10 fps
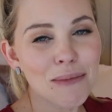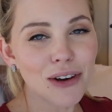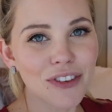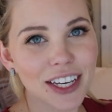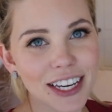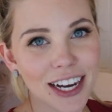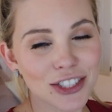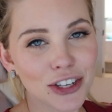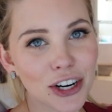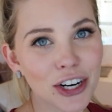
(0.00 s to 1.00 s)
But Vicky
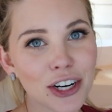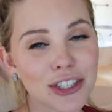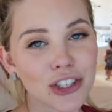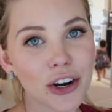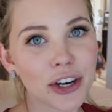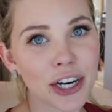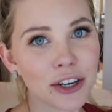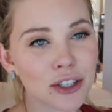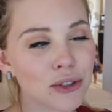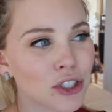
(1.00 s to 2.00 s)
has her daughter
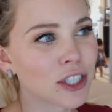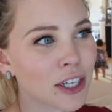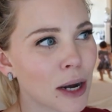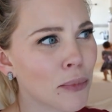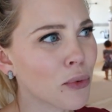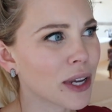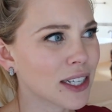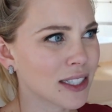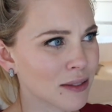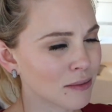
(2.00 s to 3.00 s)
here who's just a couple
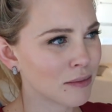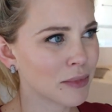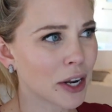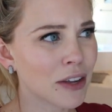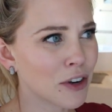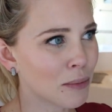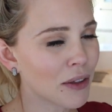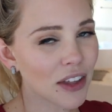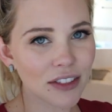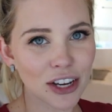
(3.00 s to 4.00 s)
weeks, not even a
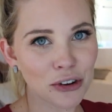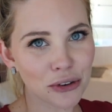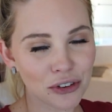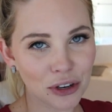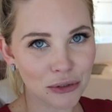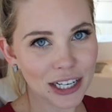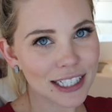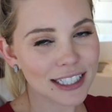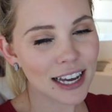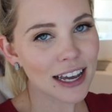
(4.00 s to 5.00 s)
month I think, older than
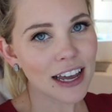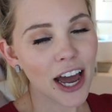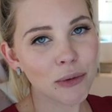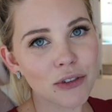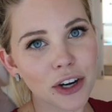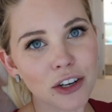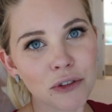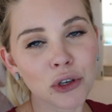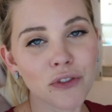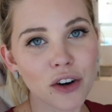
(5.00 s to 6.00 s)
Reese. And we've got a
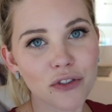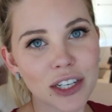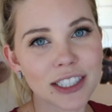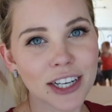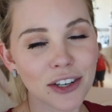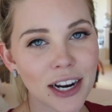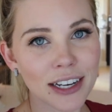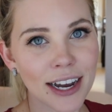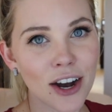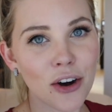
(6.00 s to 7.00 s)
few of our friends here right
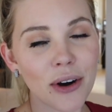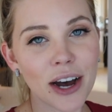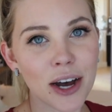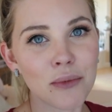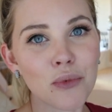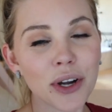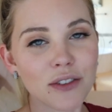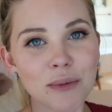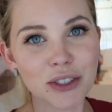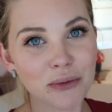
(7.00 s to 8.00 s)
now. Um, one
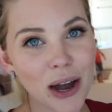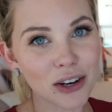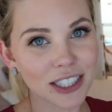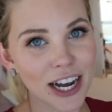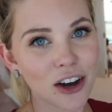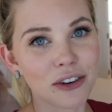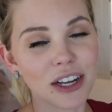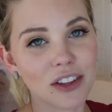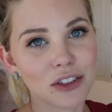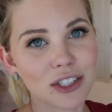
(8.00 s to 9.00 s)
of them is from out of town,
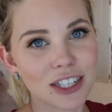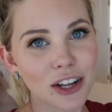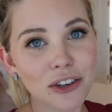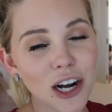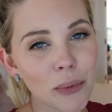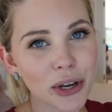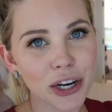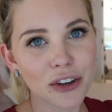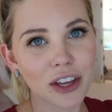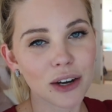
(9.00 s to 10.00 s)
and then there's another couple
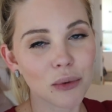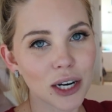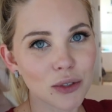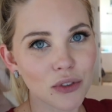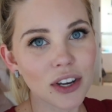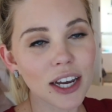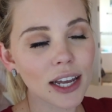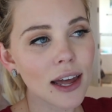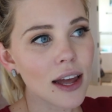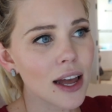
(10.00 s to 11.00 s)
here that works with Nick.
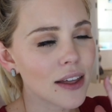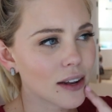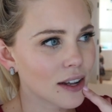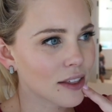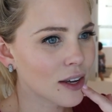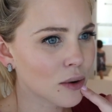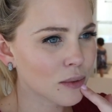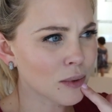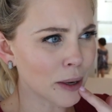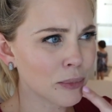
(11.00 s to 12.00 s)
And then I think,
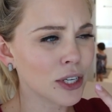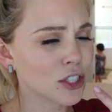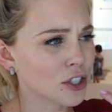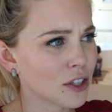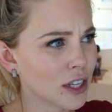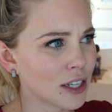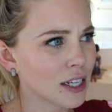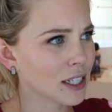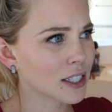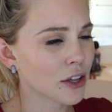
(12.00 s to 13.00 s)
I'm pretty sure that
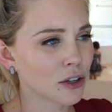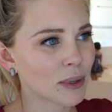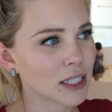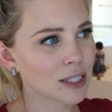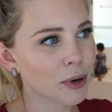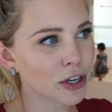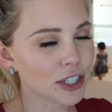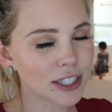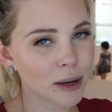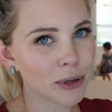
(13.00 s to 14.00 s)
Nick's other business partner
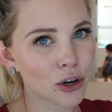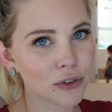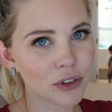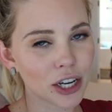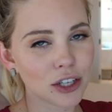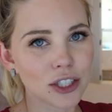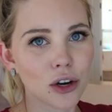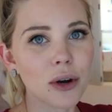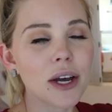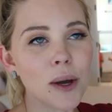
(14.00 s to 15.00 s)
is coming over later.
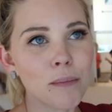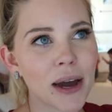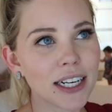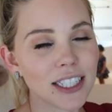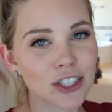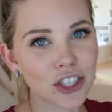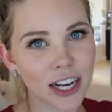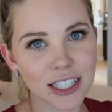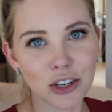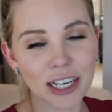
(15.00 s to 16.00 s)
So Max and
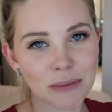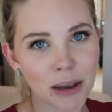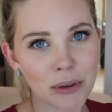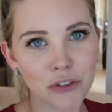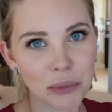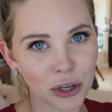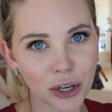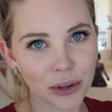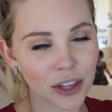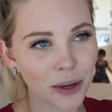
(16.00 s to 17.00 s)
Jess, you guys might be
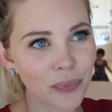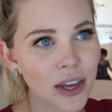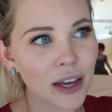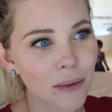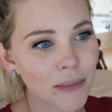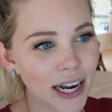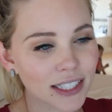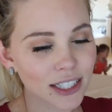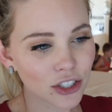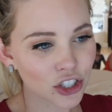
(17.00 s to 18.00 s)
familiar with them.
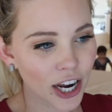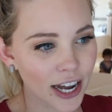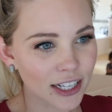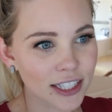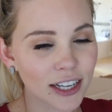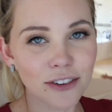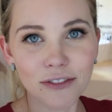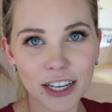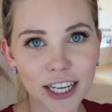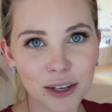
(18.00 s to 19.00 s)
Max and Jess,
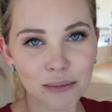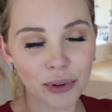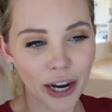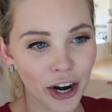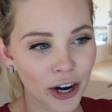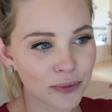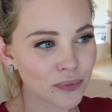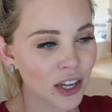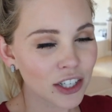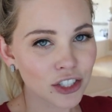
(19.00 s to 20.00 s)
Vicky and Blair,
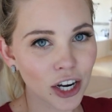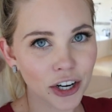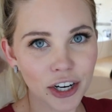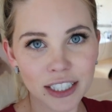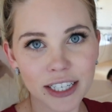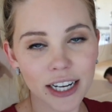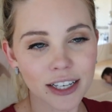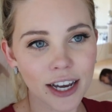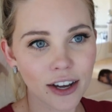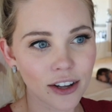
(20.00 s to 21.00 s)
Tucker and
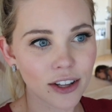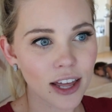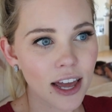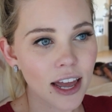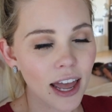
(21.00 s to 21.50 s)
Danielle.